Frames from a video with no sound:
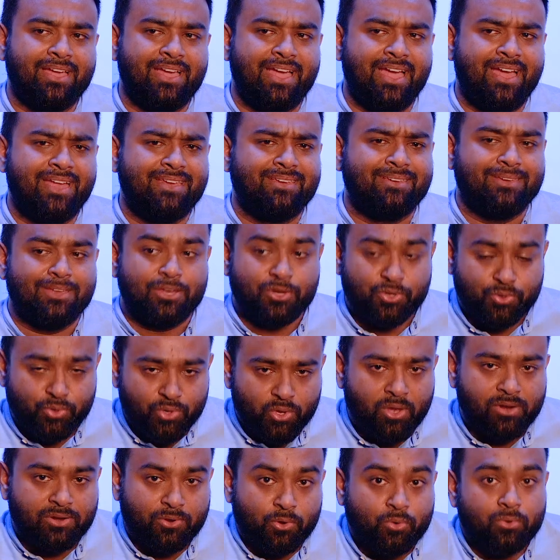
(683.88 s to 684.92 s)
and do
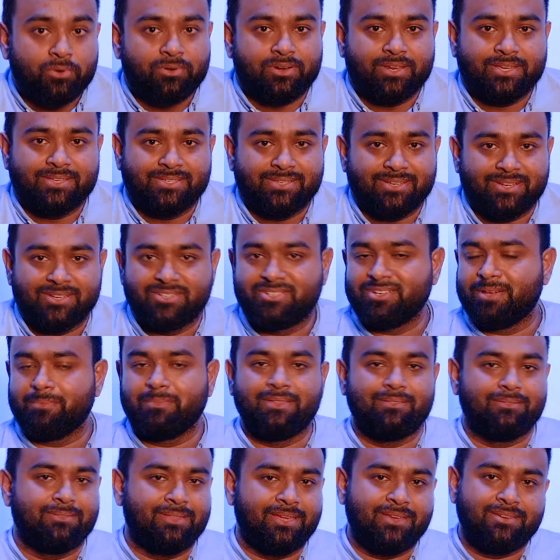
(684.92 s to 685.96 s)
your own research. I
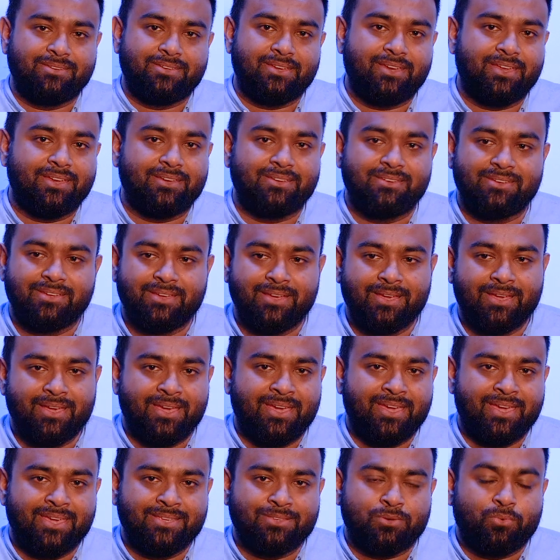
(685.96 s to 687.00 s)
mean, the internet
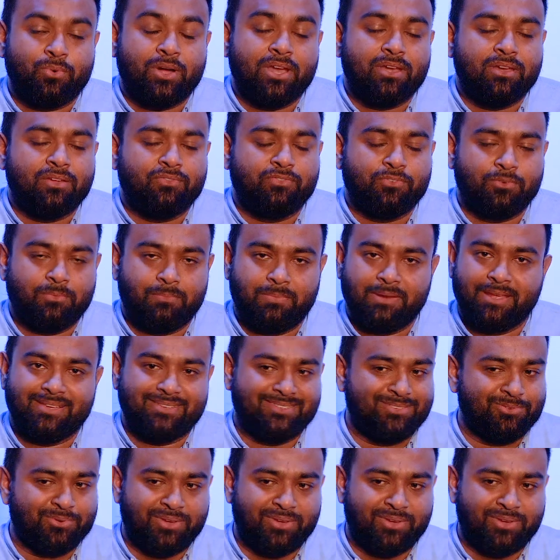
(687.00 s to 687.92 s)
is a wonderful place.